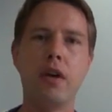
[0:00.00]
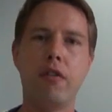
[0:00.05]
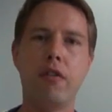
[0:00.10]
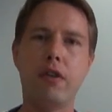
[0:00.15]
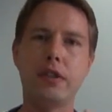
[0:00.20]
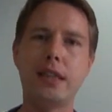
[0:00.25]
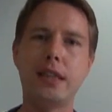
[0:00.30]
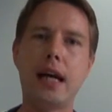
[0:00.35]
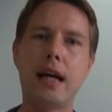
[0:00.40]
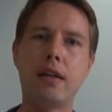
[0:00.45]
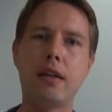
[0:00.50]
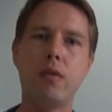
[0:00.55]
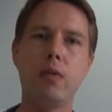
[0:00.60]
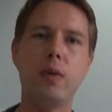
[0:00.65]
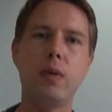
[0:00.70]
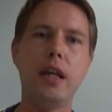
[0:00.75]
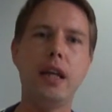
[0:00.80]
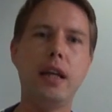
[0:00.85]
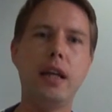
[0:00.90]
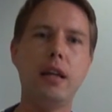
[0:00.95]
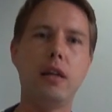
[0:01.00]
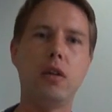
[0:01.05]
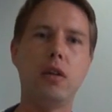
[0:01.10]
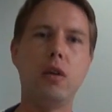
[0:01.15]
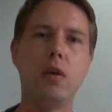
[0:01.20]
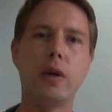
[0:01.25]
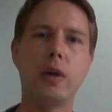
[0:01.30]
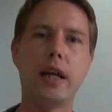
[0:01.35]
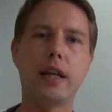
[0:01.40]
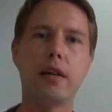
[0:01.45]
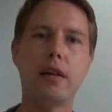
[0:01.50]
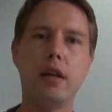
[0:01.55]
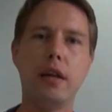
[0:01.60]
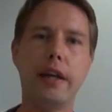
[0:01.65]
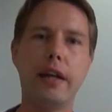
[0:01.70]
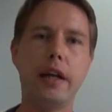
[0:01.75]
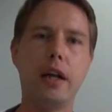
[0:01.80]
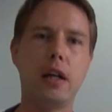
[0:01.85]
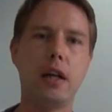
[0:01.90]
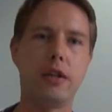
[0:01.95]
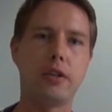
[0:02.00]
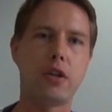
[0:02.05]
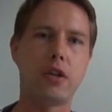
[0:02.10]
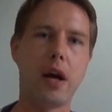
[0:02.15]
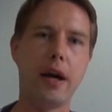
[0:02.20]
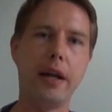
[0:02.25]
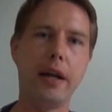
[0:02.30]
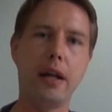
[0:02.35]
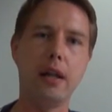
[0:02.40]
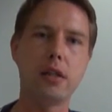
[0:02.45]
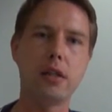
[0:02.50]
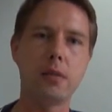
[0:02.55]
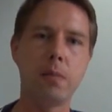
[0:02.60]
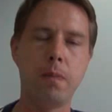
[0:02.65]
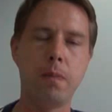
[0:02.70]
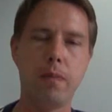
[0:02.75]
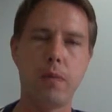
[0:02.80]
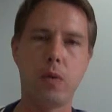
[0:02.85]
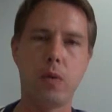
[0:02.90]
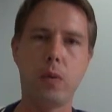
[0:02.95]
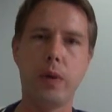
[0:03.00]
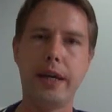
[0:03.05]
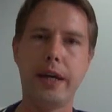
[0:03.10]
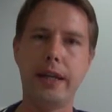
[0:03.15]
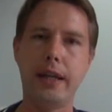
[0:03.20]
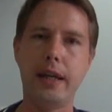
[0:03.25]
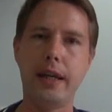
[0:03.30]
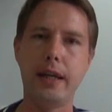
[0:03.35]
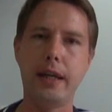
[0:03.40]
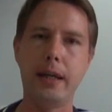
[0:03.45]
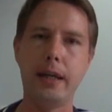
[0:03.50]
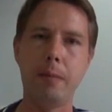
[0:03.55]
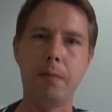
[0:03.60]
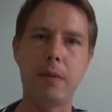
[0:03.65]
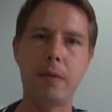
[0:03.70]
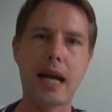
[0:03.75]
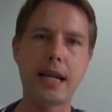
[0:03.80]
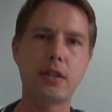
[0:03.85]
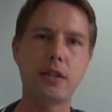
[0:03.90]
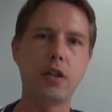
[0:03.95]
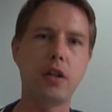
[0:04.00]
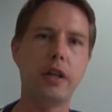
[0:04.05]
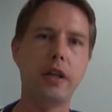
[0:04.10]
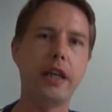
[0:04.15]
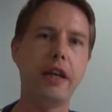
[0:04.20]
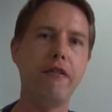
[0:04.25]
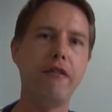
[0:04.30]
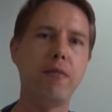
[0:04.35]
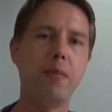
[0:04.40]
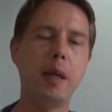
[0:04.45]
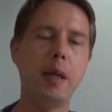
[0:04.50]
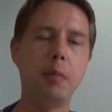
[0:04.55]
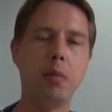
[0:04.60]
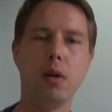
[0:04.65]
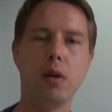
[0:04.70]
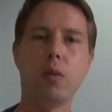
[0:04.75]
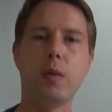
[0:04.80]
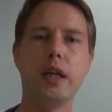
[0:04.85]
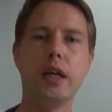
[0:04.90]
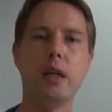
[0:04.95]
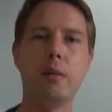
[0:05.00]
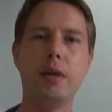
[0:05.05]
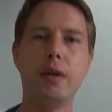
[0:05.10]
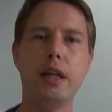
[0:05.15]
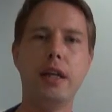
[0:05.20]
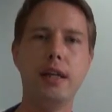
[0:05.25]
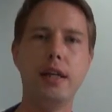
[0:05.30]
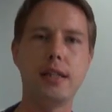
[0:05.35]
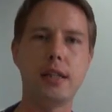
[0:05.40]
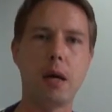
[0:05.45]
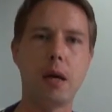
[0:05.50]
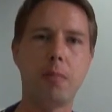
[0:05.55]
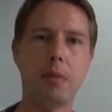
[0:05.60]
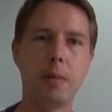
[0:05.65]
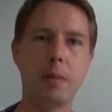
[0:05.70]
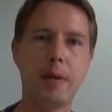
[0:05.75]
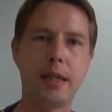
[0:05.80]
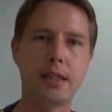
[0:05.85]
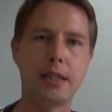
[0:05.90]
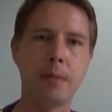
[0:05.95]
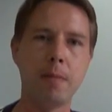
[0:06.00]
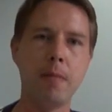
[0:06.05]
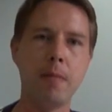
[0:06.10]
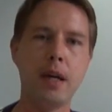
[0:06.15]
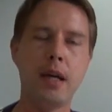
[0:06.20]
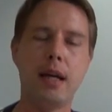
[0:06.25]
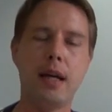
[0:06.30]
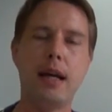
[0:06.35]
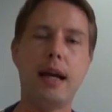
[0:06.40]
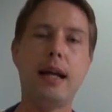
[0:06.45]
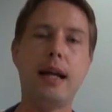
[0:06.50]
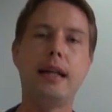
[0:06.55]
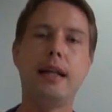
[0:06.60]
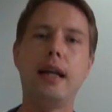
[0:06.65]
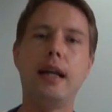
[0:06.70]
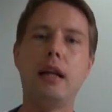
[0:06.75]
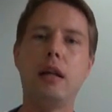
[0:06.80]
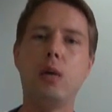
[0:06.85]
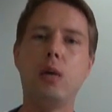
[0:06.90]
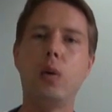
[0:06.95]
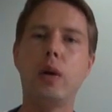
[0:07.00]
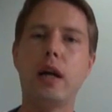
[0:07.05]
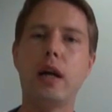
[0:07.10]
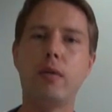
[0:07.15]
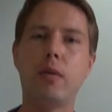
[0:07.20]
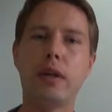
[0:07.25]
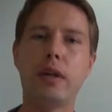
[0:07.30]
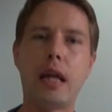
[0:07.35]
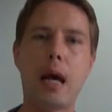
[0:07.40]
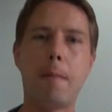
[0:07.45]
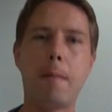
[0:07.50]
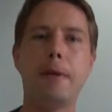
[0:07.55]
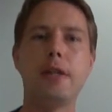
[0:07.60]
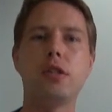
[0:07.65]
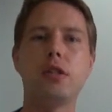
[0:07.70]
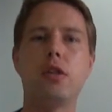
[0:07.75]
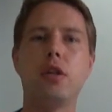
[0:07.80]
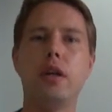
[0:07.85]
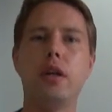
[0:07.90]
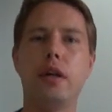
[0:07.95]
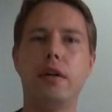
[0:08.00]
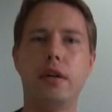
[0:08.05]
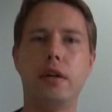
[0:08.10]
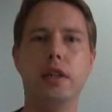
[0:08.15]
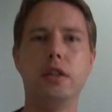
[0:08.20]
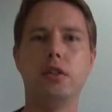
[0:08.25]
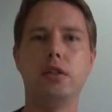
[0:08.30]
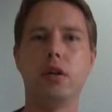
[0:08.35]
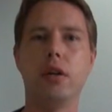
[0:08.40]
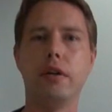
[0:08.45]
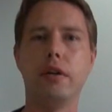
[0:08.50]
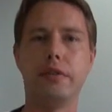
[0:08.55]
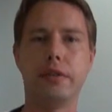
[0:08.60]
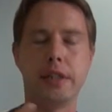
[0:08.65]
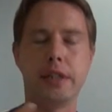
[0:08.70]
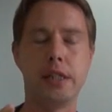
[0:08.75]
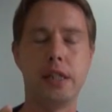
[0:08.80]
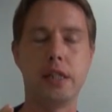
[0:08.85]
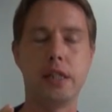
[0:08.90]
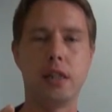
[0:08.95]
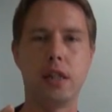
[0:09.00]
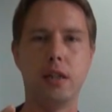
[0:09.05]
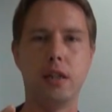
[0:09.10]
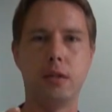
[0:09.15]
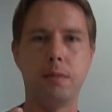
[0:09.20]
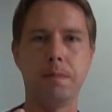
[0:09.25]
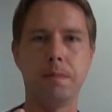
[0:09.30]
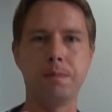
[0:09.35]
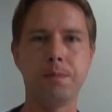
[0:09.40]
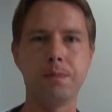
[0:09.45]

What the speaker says: For that, we need to look at clinical trials where they actually give people vitamin D supplements and then look at what happens to their insulin resistance.